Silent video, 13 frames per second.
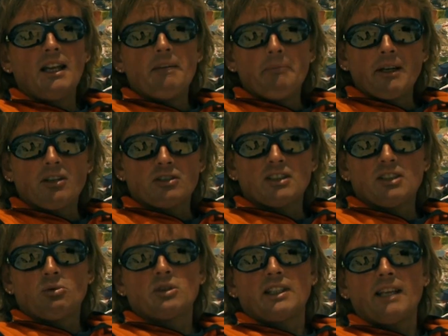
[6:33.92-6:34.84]
because this
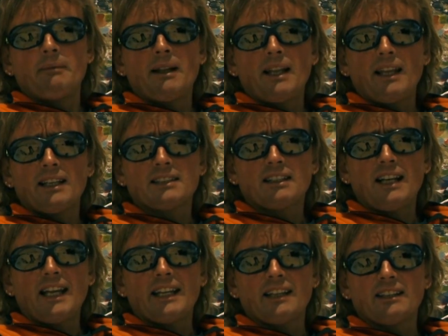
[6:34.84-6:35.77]
is what the Himalayas are
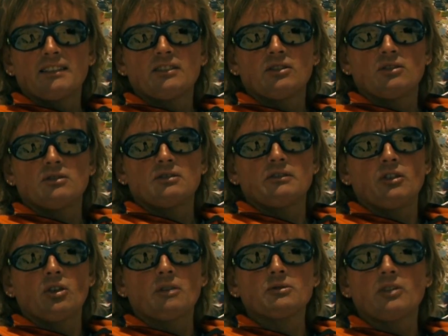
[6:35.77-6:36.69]
like. If
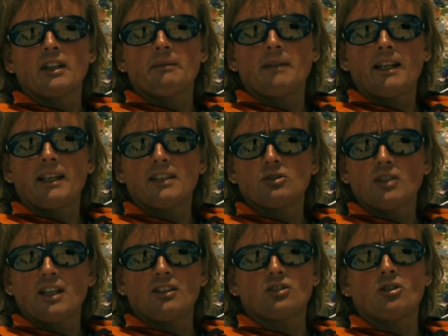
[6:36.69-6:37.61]
you come to the Himalayas, you
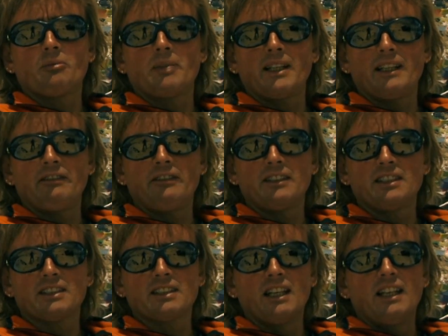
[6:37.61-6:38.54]
cannot complain if it
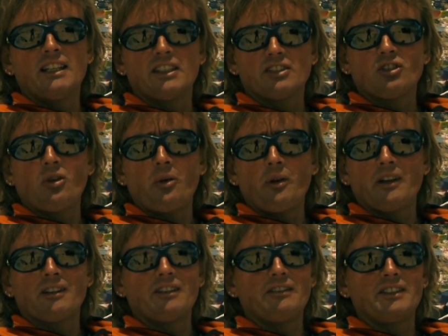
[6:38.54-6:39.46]
is snowing
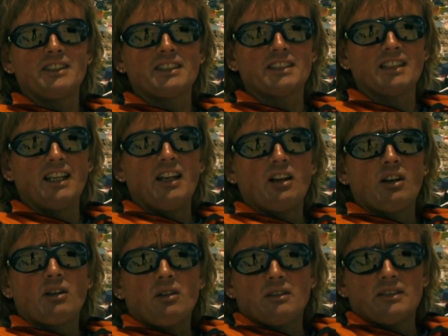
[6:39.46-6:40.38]
or if it is
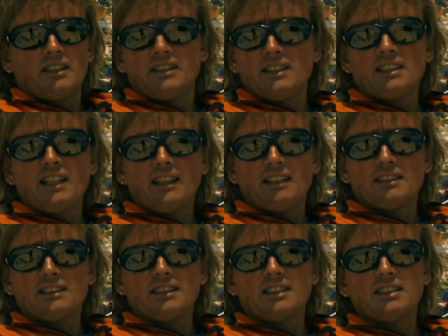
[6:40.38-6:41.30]
cold. It is like this.
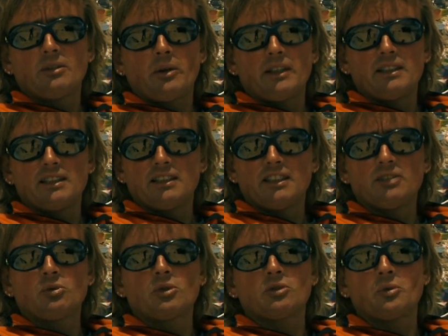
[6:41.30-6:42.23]
This is the way it is. This is
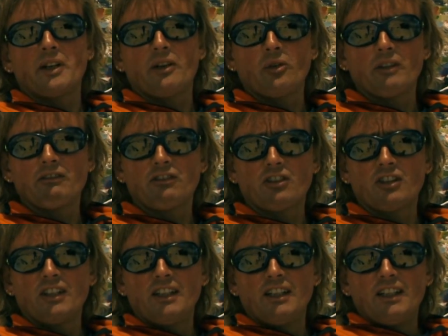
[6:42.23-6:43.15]
what we are looking for.
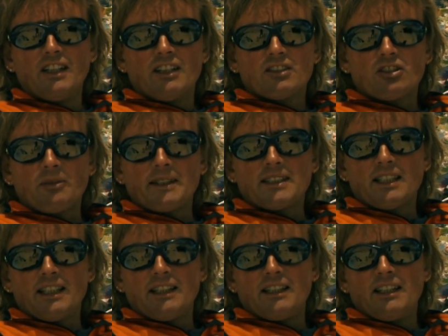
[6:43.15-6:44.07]
So
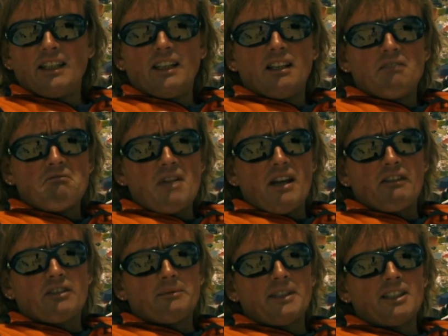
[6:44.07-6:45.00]
basically,
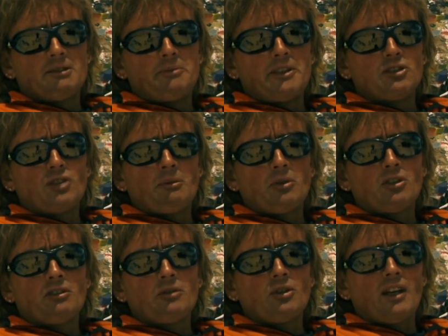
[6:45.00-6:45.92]
from a spiritual point
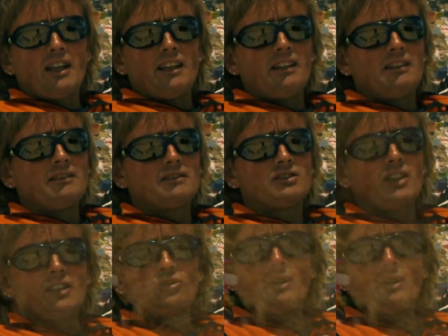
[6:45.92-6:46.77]
of view, I try to